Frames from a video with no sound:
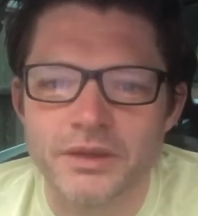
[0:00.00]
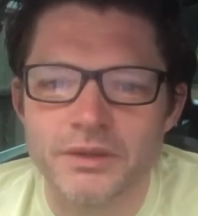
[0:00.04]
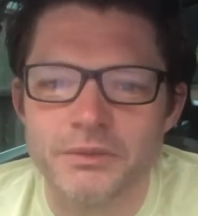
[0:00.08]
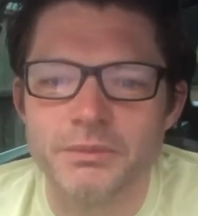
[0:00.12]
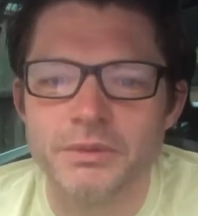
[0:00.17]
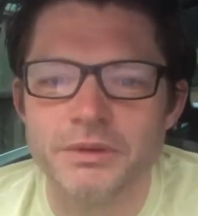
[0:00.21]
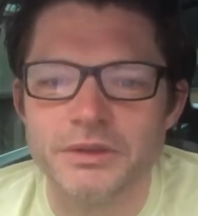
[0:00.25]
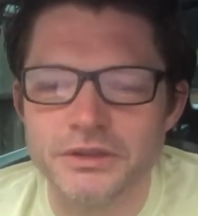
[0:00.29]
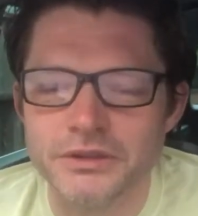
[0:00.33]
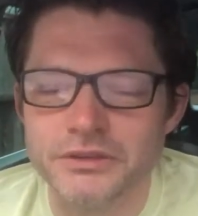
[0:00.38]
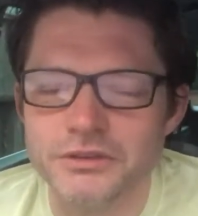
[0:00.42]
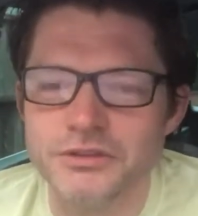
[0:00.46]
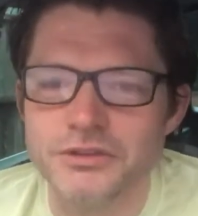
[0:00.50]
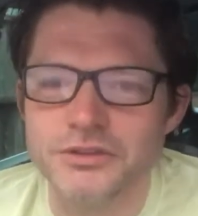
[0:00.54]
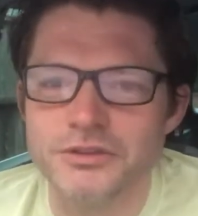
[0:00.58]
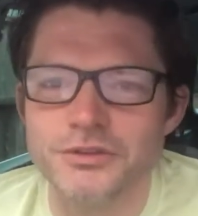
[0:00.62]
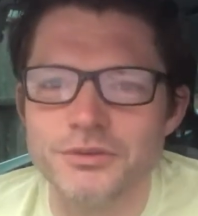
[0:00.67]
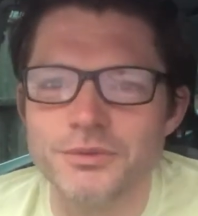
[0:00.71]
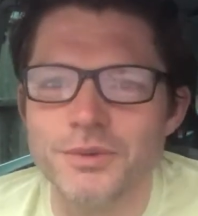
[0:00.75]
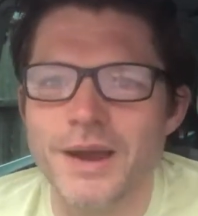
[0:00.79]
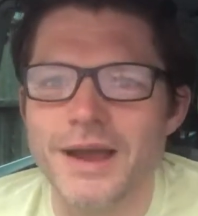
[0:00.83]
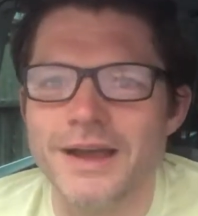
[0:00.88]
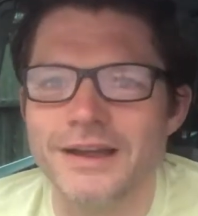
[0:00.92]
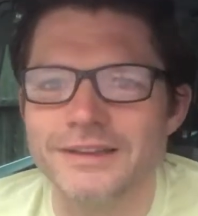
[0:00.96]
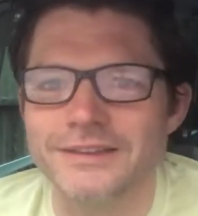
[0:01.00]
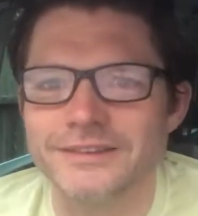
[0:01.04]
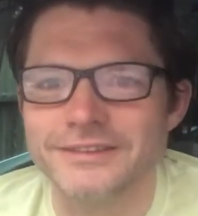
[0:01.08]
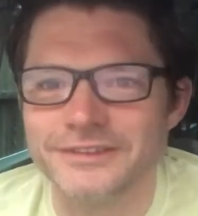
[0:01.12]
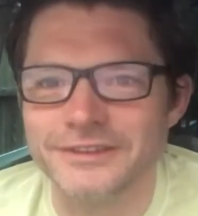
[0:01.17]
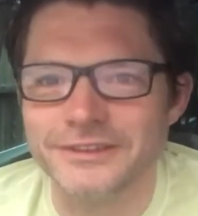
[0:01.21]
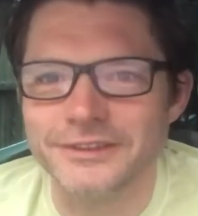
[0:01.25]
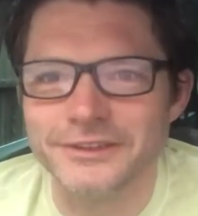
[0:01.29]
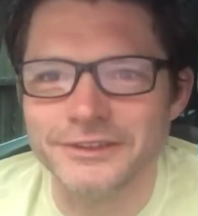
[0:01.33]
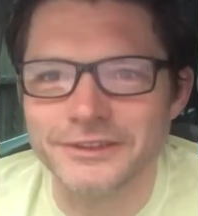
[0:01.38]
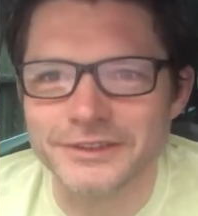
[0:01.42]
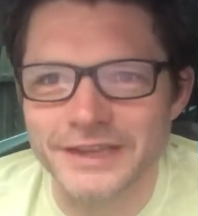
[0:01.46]
but you'd do well
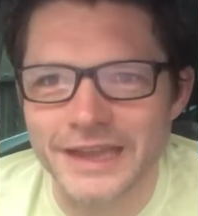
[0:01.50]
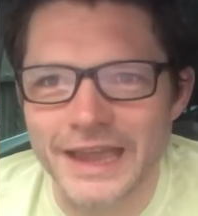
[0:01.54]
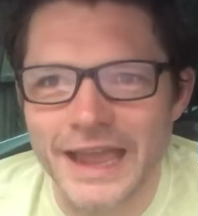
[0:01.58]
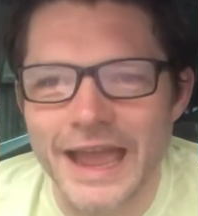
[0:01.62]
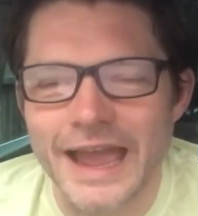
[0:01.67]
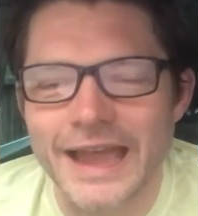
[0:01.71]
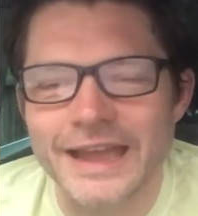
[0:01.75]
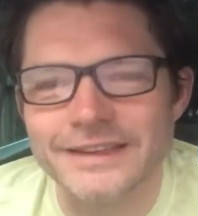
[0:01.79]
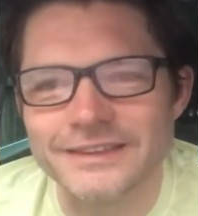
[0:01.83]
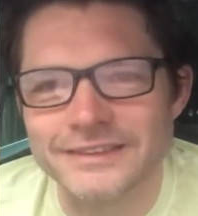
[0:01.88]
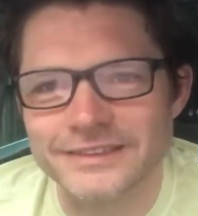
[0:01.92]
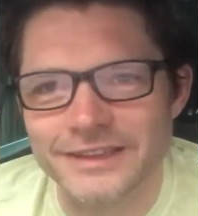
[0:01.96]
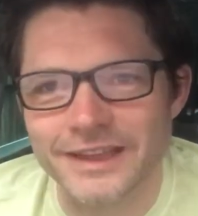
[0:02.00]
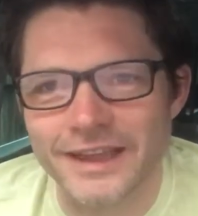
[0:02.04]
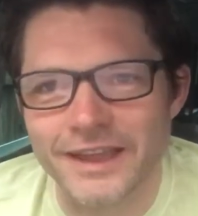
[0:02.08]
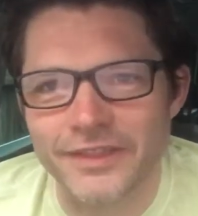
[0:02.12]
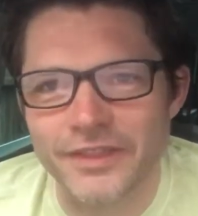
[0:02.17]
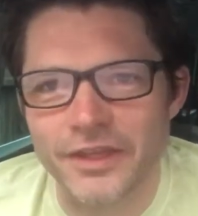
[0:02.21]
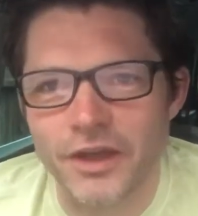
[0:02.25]
to look at the